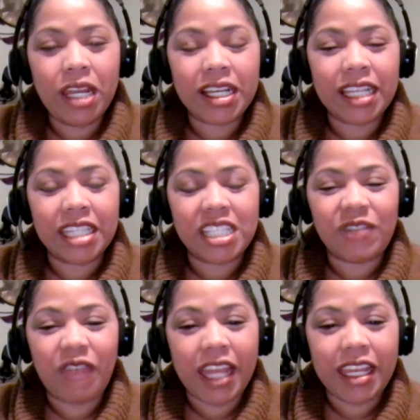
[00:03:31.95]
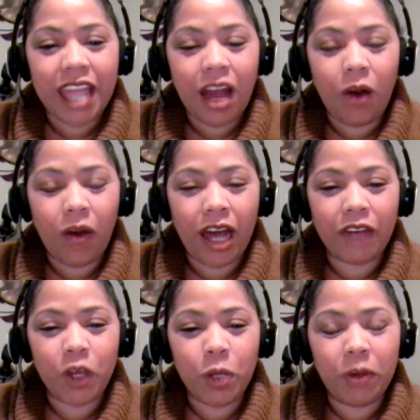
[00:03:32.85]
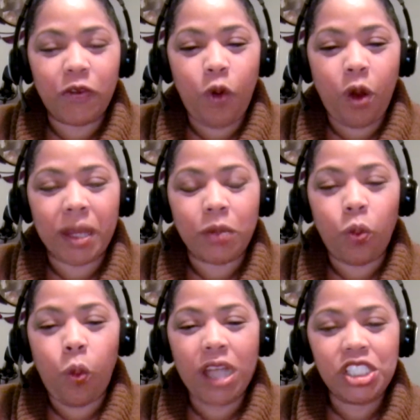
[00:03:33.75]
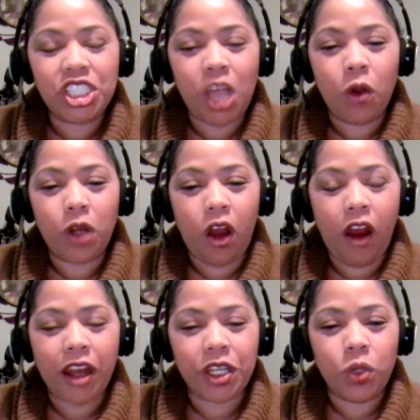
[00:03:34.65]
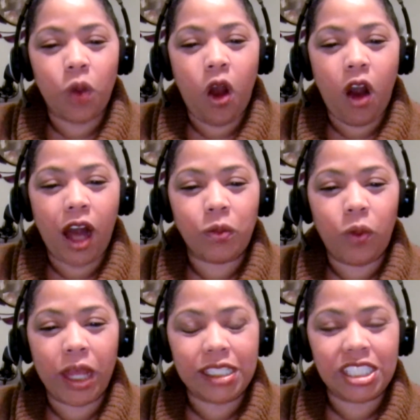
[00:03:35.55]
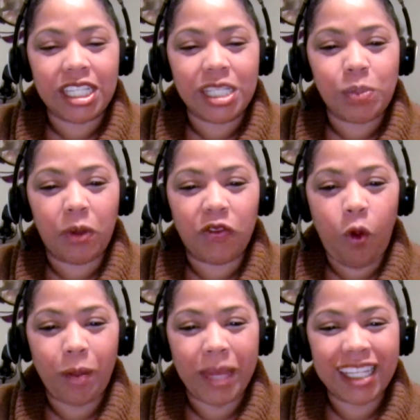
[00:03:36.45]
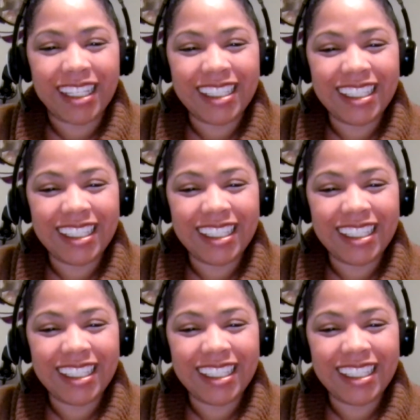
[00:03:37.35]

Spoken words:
we look at this video of you performing, what shoulder are you on when she's performing?